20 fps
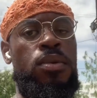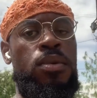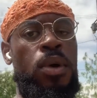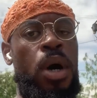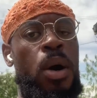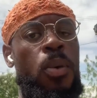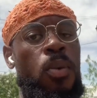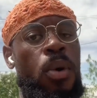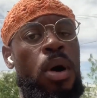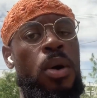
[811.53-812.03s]

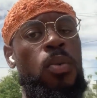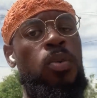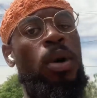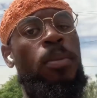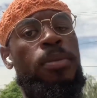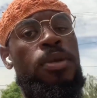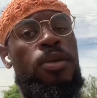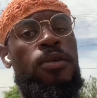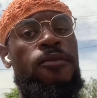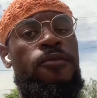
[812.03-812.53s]
I want
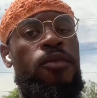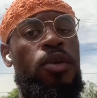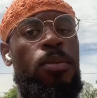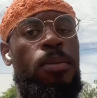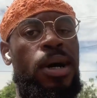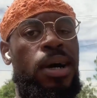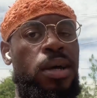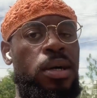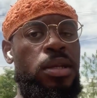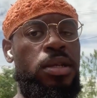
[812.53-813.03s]
women to feel
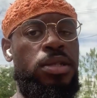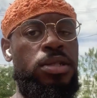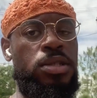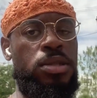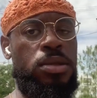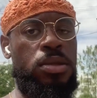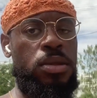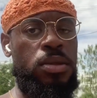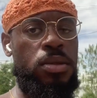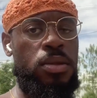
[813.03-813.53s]
my
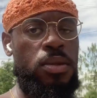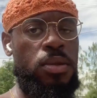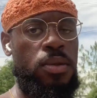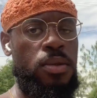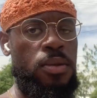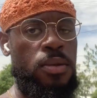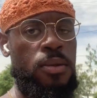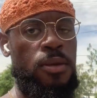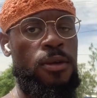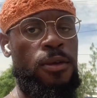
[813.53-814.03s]
energy.
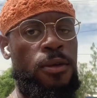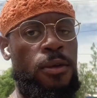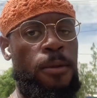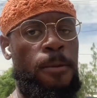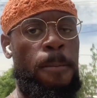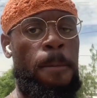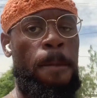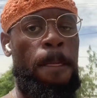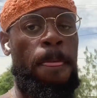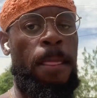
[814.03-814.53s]

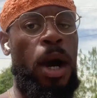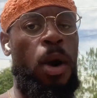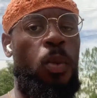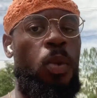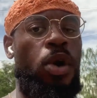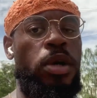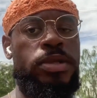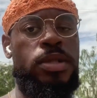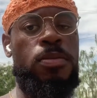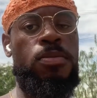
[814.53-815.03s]
I
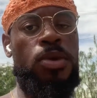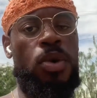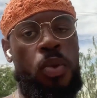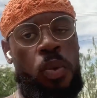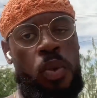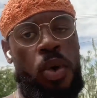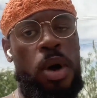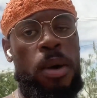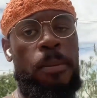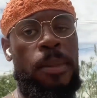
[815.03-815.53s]
want them to
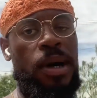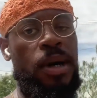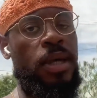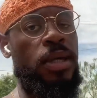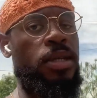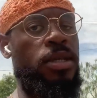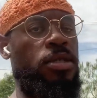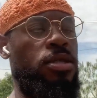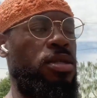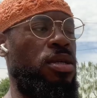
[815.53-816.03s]
want my
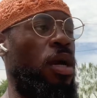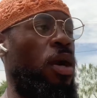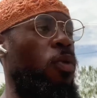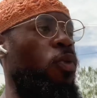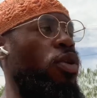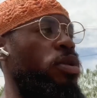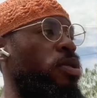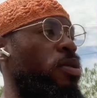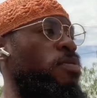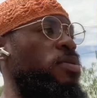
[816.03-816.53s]
energy. I
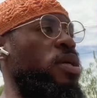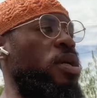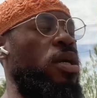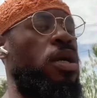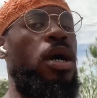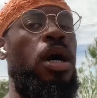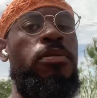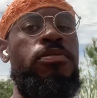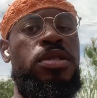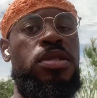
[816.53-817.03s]
want them to
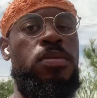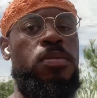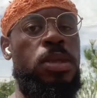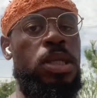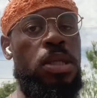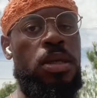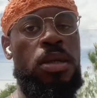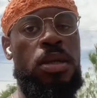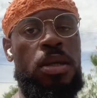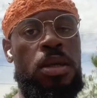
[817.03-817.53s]
come to me.
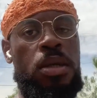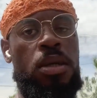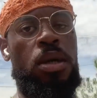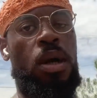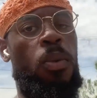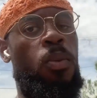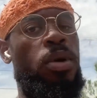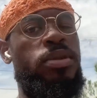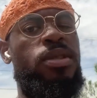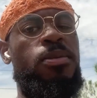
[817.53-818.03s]

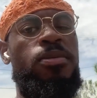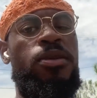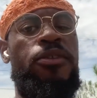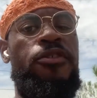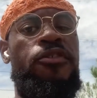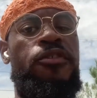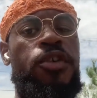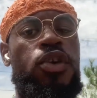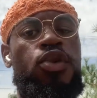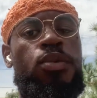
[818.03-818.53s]
I want them to
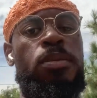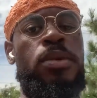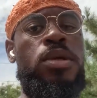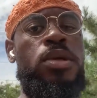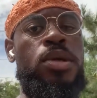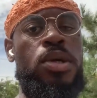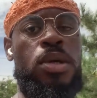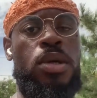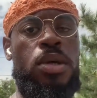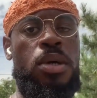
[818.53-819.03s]
feel me.
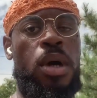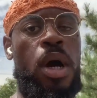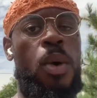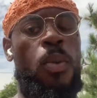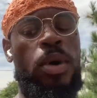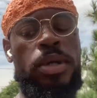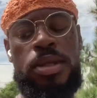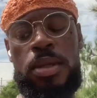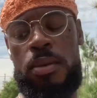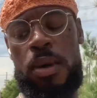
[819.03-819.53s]
I
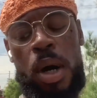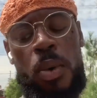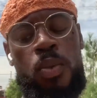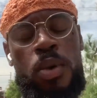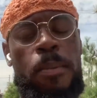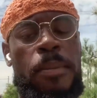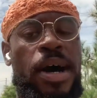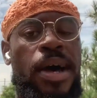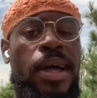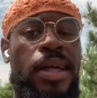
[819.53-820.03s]
want them I
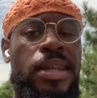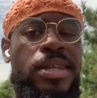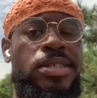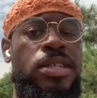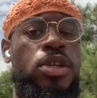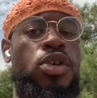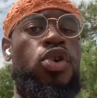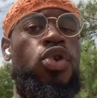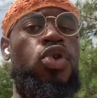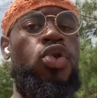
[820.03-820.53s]
want my
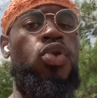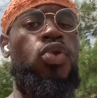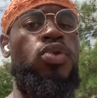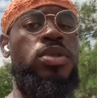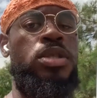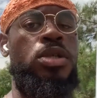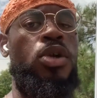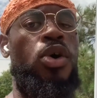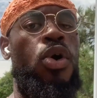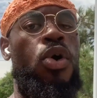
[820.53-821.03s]
energy to
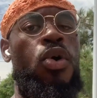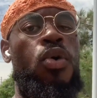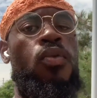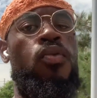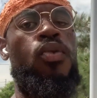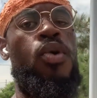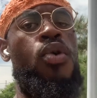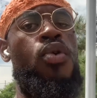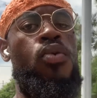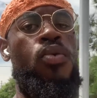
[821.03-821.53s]
ooze in the whole
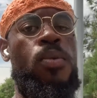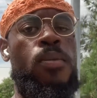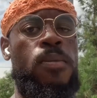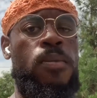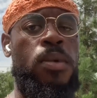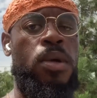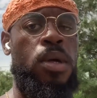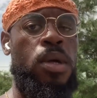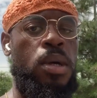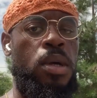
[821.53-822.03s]
room.
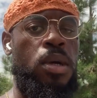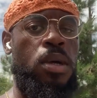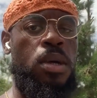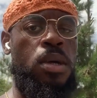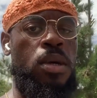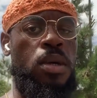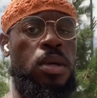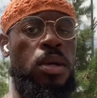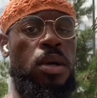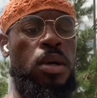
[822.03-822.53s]

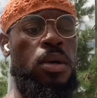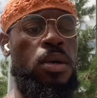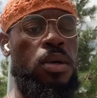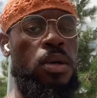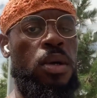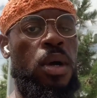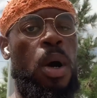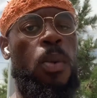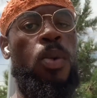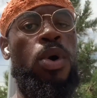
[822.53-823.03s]

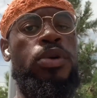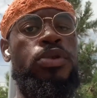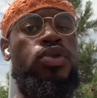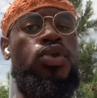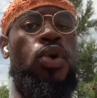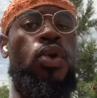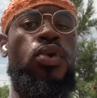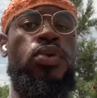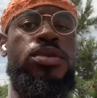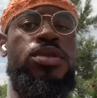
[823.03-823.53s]
I want
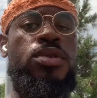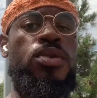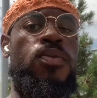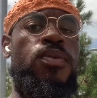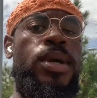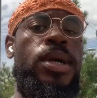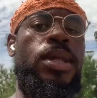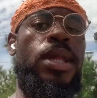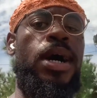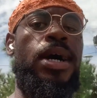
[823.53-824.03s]
dudes to
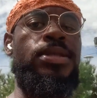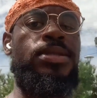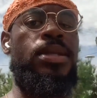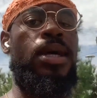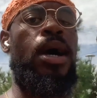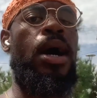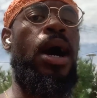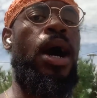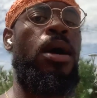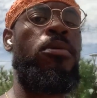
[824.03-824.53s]
realize
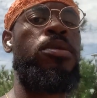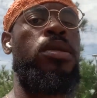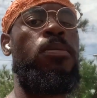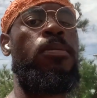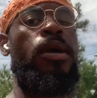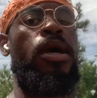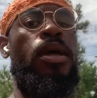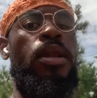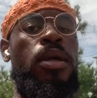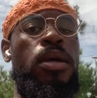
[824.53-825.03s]
that I'm the
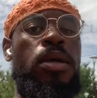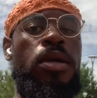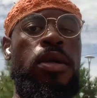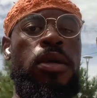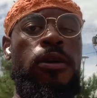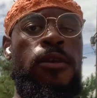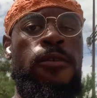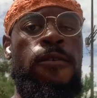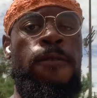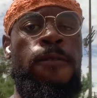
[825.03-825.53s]
man in here.